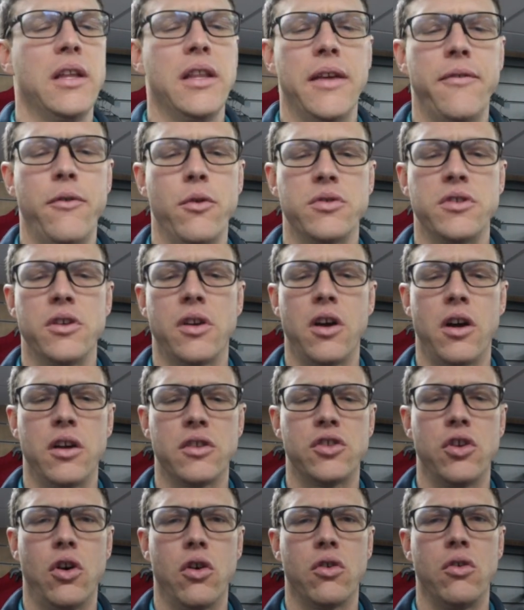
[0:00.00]
They've also got
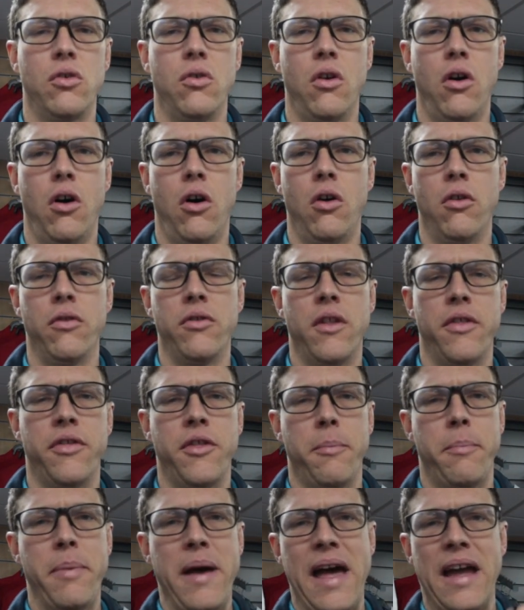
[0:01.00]
a toggle on
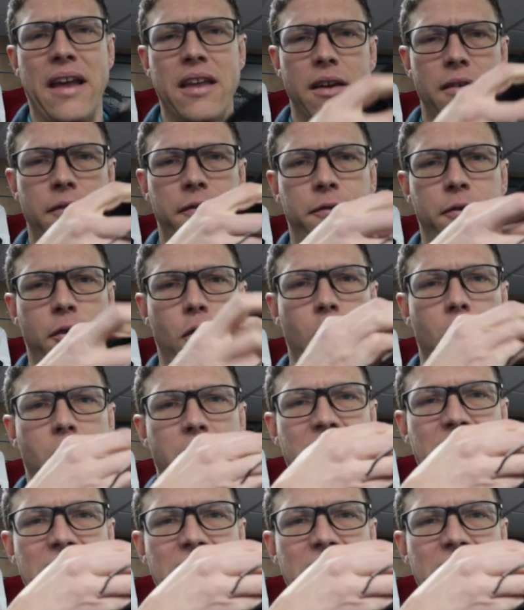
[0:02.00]
the back for